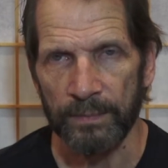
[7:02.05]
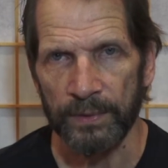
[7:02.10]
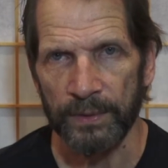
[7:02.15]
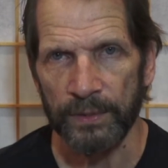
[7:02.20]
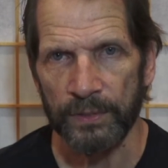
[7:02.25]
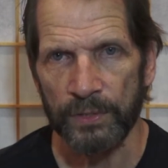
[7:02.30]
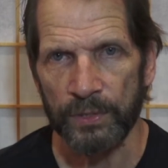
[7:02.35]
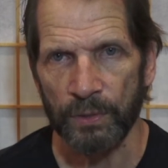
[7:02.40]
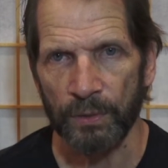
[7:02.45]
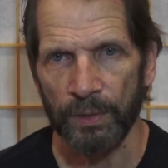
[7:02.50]

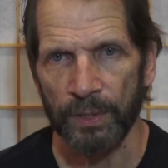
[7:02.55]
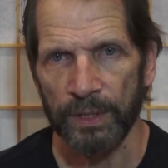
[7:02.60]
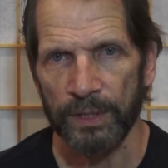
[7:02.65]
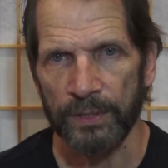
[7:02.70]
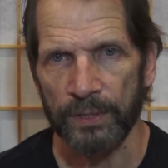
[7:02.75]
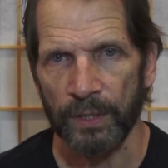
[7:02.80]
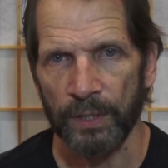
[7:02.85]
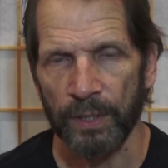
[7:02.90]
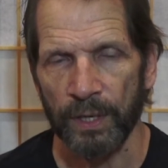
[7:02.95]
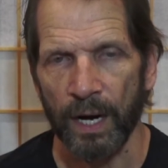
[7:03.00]
these
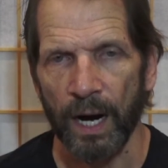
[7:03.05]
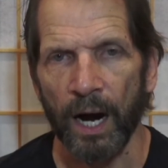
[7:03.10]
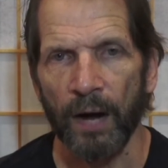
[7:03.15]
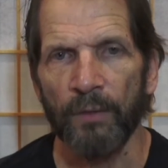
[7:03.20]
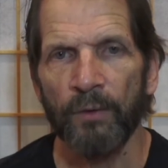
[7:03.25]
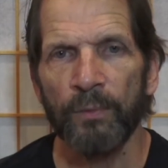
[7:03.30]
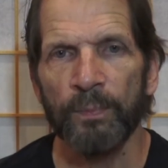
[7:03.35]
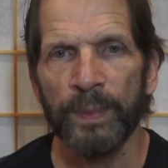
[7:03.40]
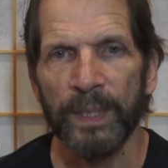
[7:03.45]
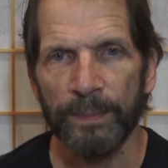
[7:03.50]
stories are
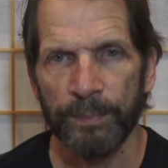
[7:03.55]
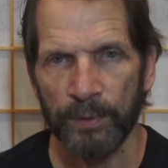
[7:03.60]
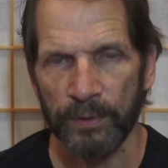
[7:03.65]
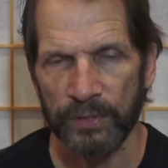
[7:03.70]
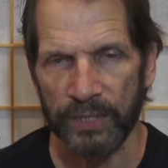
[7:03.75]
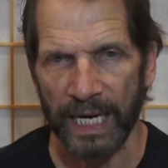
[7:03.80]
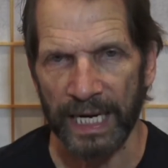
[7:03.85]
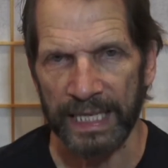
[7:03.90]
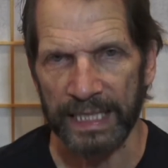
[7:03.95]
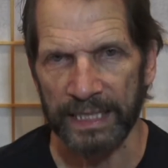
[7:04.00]
other
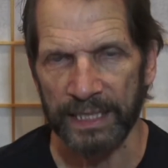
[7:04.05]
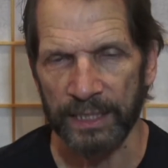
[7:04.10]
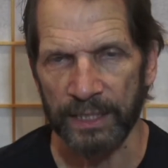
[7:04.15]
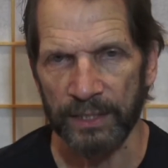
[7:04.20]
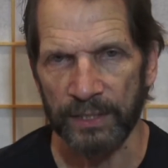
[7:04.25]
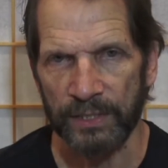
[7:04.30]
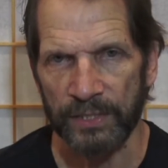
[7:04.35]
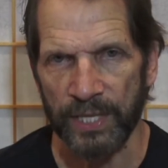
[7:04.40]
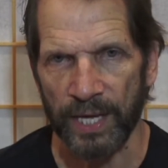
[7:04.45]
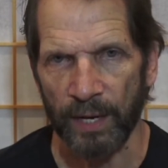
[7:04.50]
people's
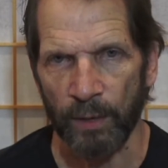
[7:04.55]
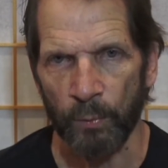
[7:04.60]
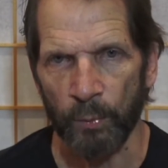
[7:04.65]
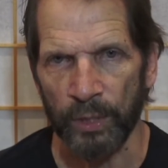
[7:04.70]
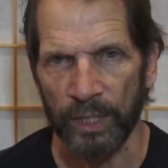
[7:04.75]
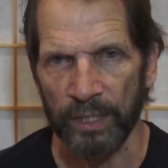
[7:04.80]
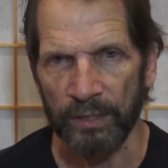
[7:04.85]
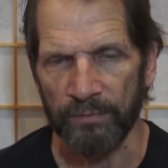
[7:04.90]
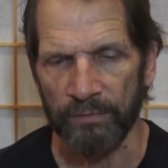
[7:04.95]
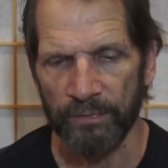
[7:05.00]
ideas that
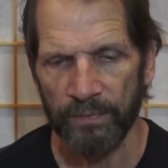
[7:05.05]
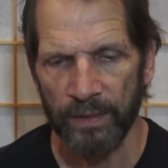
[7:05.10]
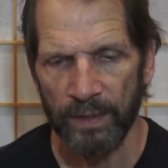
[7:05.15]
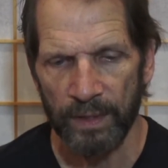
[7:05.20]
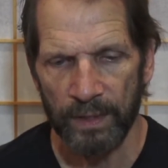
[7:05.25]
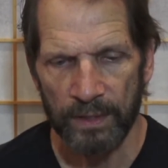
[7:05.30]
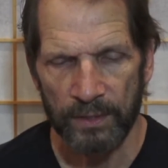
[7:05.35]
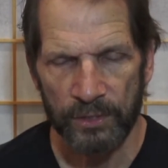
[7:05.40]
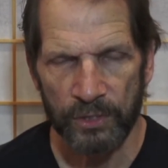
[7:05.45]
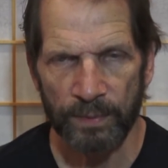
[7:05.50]
we've
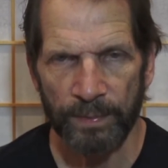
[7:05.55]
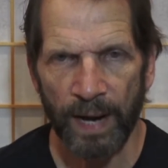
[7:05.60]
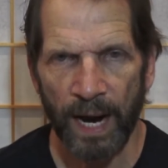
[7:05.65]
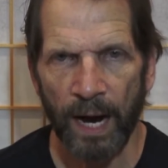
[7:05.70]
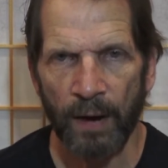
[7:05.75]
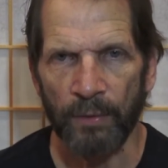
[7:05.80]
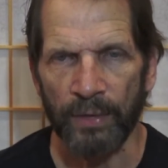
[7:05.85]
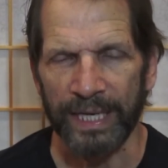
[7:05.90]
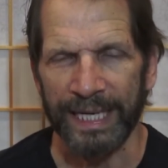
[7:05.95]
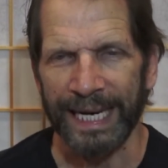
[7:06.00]

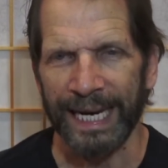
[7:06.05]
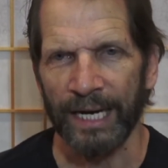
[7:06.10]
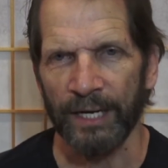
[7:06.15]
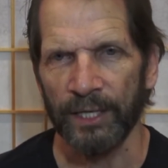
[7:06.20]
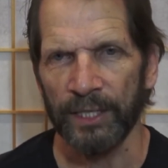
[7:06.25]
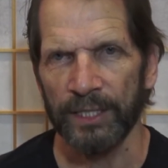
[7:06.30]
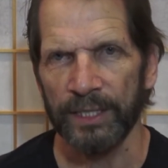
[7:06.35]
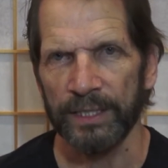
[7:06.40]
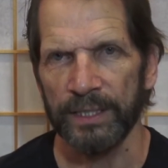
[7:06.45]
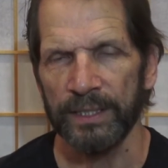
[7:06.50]
somehow
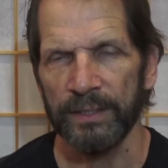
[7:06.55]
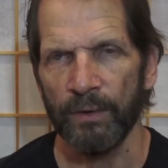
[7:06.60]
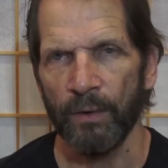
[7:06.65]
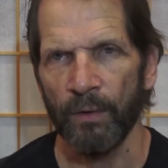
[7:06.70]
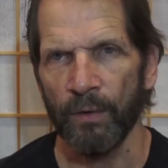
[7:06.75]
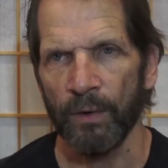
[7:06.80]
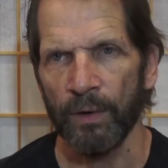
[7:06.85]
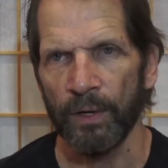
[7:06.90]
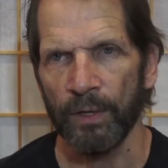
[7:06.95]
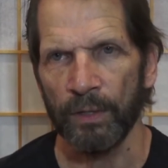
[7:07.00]
inherited
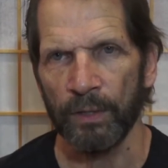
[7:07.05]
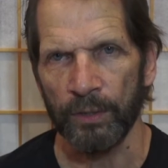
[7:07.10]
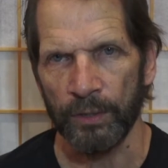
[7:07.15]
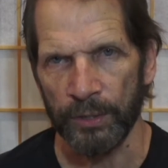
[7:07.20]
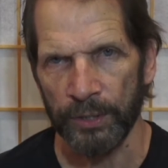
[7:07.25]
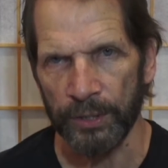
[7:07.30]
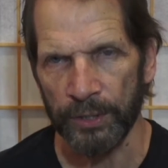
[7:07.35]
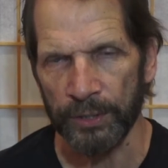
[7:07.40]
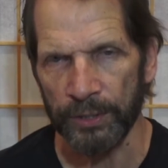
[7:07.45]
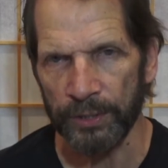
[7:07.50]
or
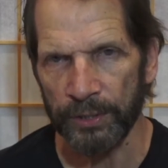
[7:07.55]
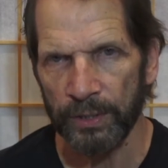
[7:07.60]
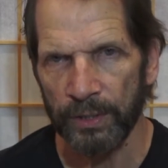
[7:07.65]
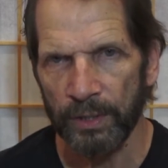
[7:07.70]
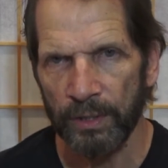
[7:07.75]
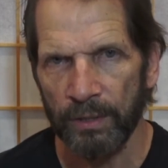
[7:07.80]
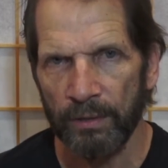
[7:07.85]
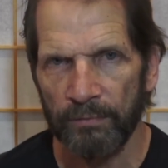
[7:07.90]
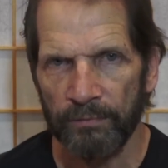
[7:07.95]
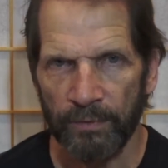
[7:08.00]
learned
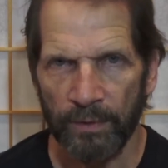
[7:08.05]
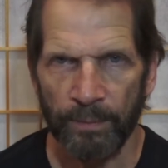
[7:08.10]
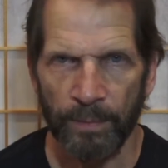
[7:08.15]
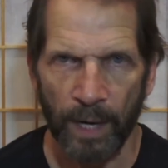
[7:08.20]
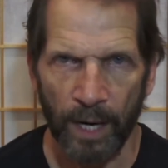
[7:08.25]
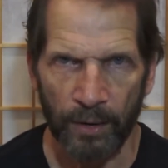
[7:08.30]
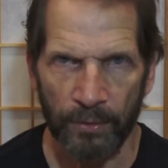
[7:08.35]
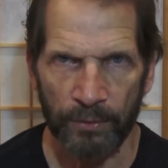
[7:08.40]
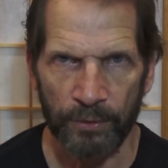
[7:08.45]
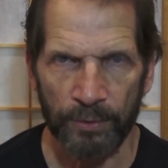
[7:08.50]
from
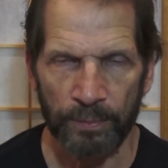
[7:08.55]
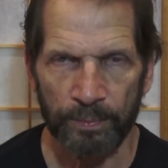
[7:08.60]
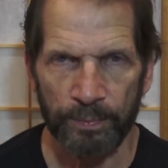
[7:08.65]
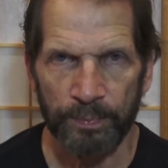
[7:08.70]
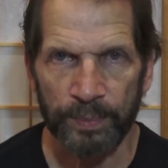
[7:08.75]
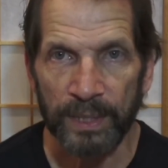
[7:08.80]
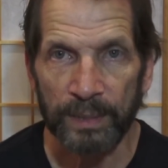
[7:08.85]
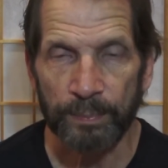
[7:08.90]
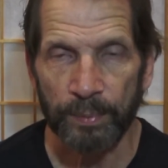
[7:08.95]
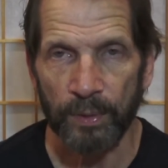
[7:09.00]
other
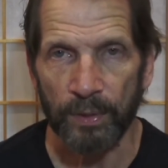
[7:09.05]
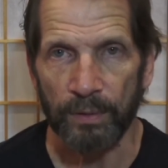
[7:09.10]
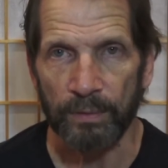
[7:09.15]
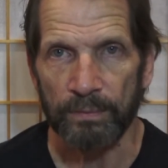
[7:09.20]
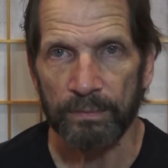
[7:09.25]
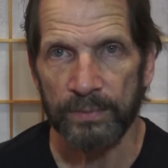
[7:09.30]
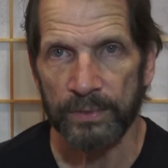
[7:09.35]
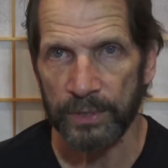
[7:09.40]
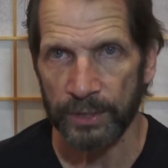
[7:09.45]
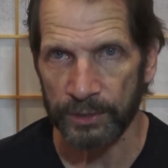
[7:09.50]
people,
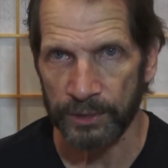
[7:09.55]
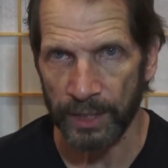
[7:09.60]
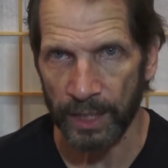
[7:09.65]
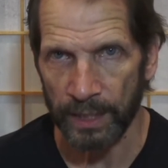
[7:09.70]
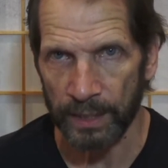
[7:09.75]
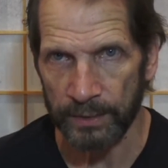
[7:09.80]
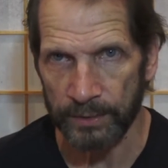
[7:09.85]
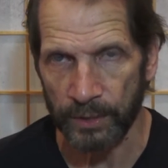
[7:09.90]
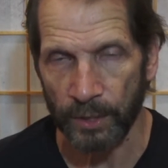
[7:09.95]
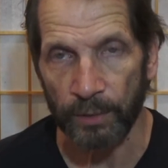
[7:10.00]
such
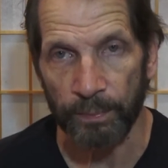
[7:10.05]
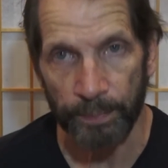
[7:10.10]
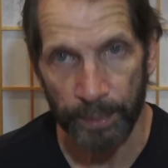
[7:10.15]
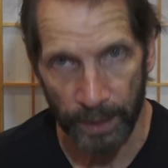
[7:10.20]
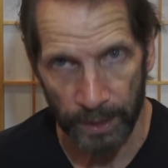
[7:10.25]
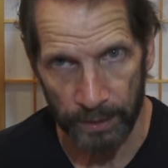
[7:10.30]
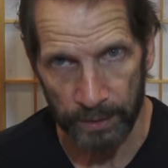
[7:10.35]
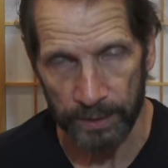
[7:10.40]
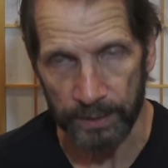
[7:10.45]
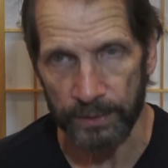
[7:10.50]
as our
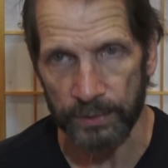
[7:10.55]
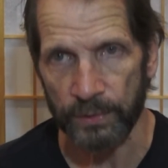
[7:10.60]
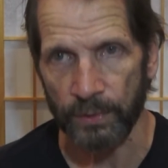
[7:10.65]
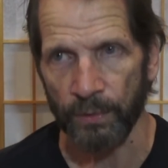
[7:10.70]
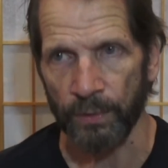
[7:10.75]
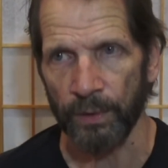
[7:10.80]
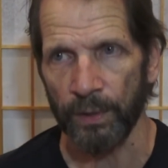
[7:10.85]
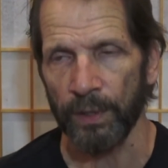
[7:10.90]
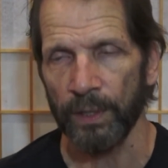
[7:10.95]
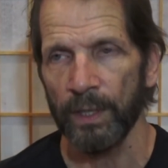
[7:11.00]
parents
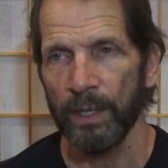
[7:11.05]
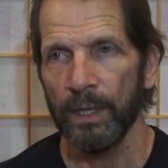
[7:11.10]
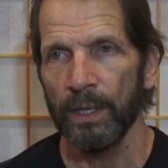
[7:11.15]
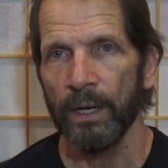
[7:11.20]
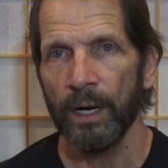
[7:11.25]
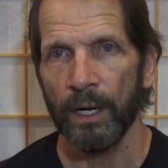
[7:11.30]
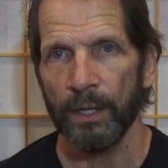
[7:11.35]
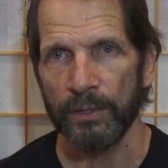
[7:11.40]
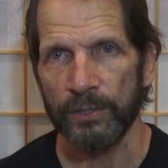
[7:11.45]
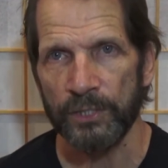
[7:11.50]
or
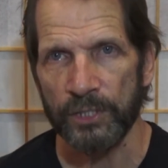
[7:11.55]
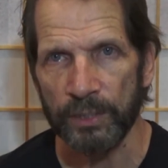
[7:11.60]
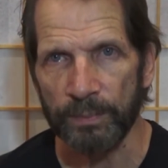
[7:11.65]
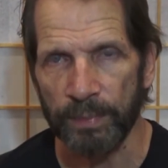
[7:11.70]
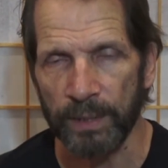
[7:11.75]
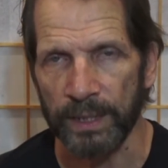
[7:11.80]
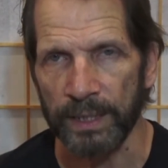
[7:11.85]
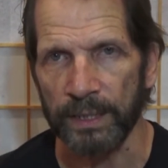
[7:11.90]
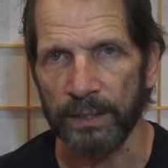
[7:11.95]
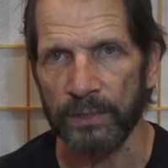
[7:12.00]
our
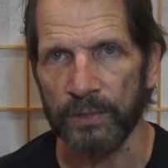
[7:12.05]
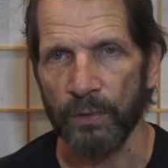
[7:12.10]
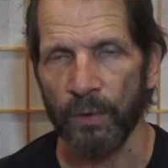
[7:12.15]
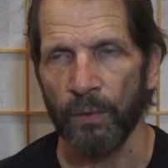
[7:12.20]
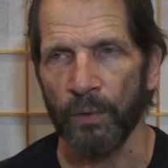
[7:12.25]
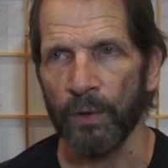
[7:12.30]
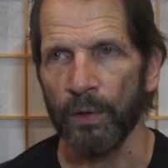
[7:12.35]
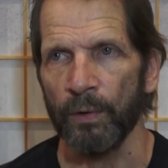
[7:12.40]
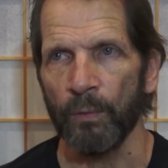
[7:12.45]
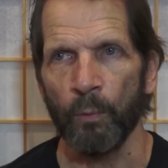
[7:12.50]
siblings
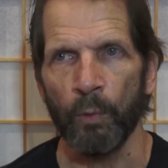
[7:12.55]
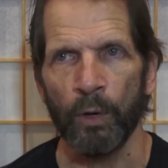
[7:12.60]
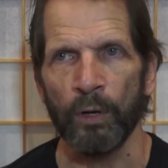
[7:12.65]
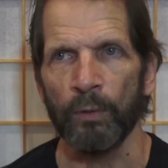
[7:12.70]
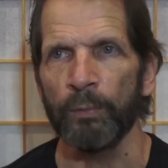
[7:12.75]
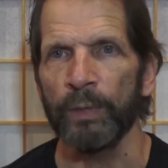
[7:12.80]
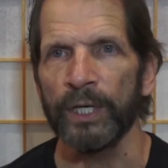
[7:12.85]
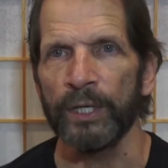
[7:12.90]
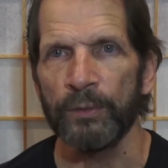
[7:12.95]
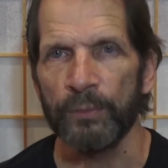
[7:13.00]
or where
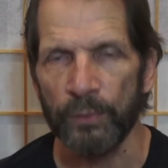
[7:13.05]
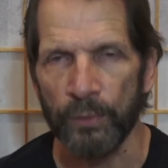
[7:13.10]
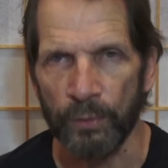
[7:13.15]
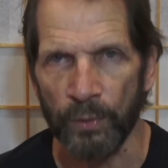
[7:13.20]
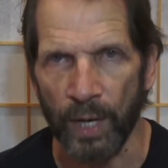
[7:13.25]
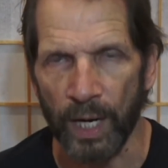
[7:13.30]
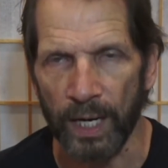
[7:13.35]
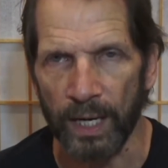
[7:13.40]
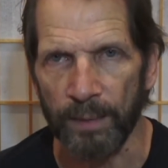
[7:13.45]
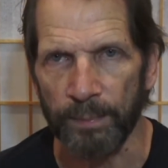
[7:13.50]
we grew
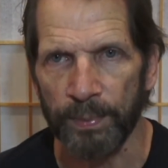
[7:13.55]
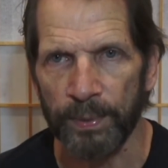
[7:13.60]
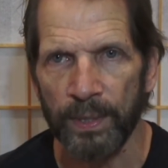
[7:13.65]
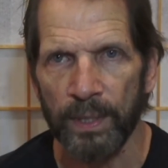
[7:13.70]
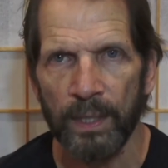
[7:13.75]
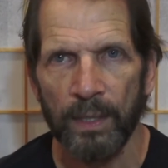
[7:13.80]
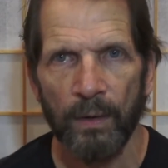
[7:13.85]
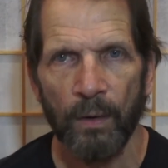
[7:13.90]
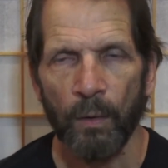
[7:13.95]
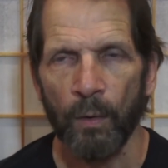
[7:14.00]
up
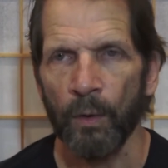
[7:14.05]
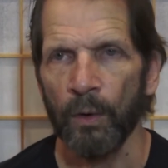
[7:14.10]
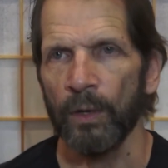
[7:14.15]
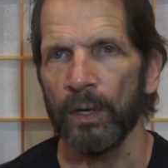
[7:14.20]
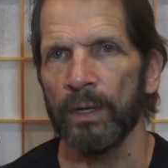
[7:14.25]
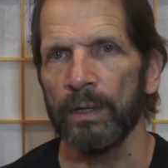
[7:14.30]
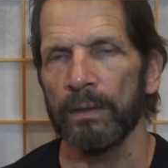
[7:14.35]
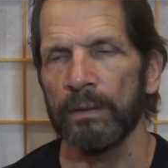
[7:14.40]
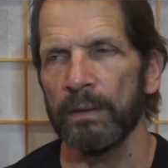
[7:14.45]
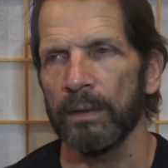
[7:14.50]

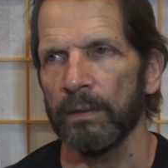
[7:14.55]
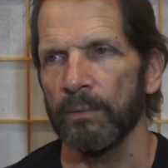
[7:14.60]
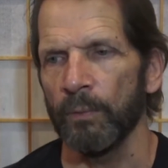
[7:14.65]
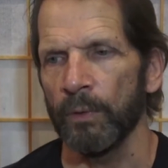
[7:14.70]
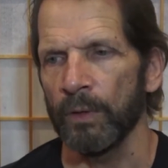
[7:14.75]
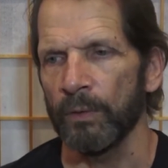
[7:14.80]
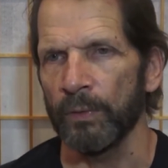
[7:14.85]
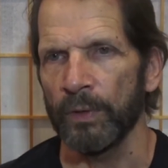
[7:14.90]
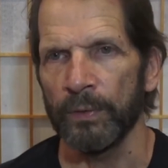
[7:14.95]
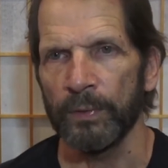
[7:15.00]
or uh,
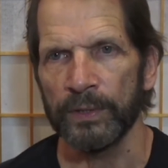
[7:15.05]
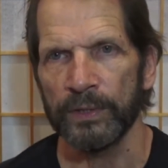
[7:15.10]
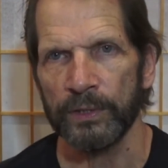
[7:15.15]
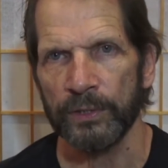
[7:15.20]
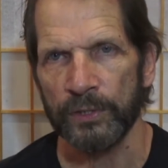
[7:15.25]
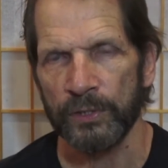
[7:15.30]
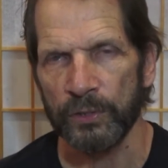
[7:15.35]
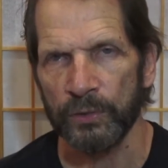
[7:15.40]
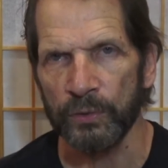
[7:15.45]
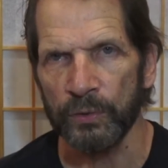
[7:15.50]
where we went to
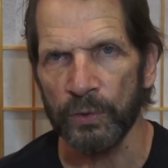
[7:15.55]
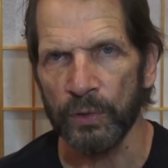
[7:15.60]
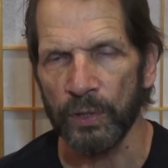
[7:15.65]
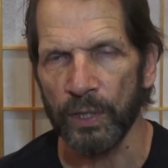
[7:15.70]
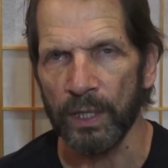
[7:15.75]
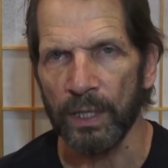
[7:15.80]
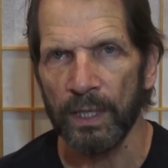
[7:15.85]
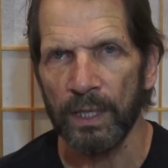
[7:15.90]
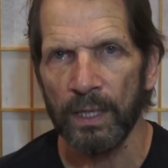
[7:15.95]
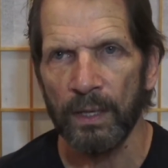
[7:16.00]

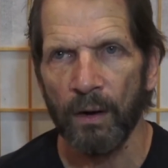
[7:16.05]
school.